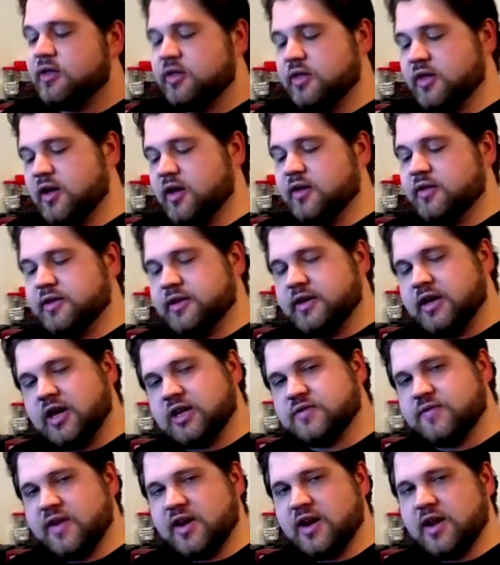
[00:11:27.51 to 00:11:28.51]
the
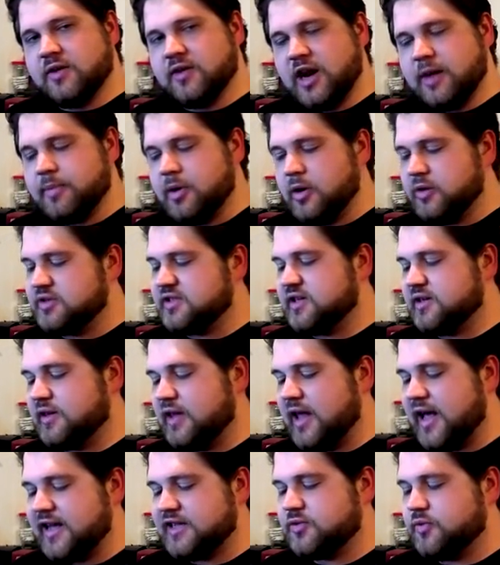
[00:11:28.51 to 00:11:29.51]
Ducks video that I
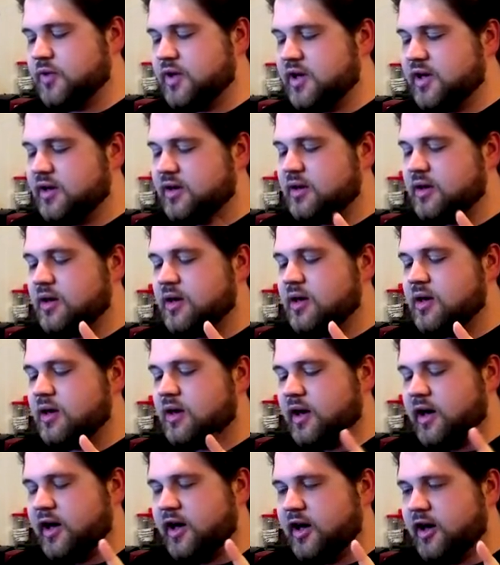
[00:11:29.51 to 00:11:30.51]
posted last week,
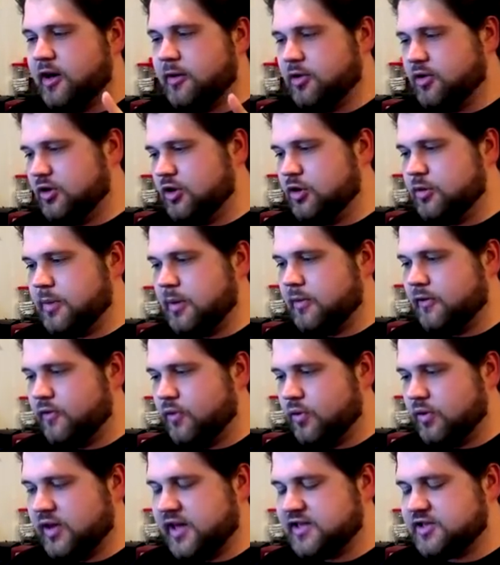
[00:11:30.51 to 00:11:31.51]
or a little bit
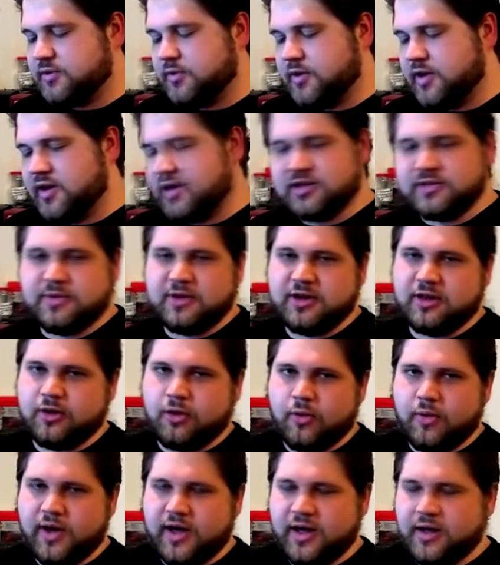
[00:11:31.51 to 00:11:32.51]
before last week. It's been a
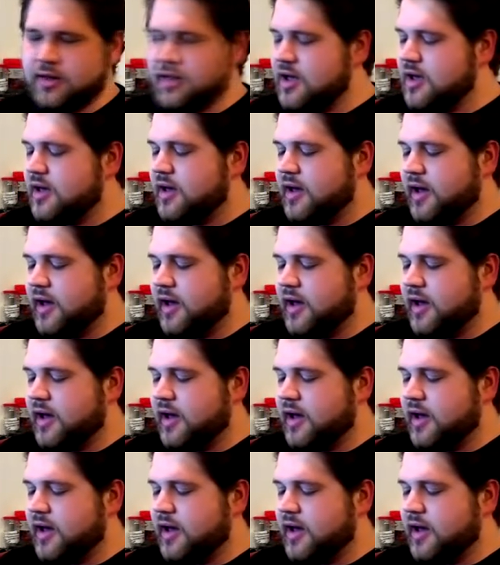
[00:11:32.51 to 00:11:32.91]
little while.